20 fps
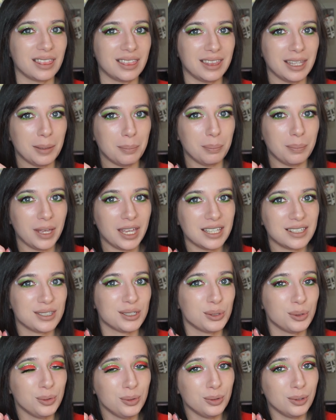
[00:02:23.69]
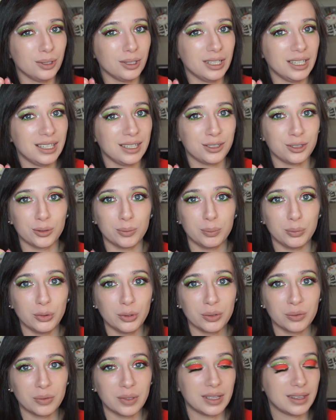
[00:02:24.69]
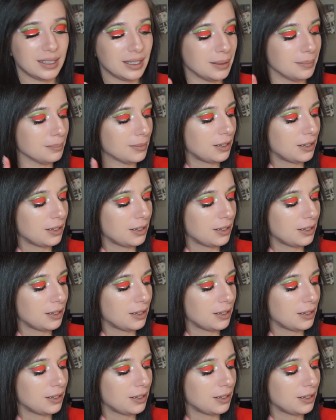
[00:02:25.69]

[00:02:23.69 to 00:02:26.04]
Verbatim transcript: The best tool, and you're born with it,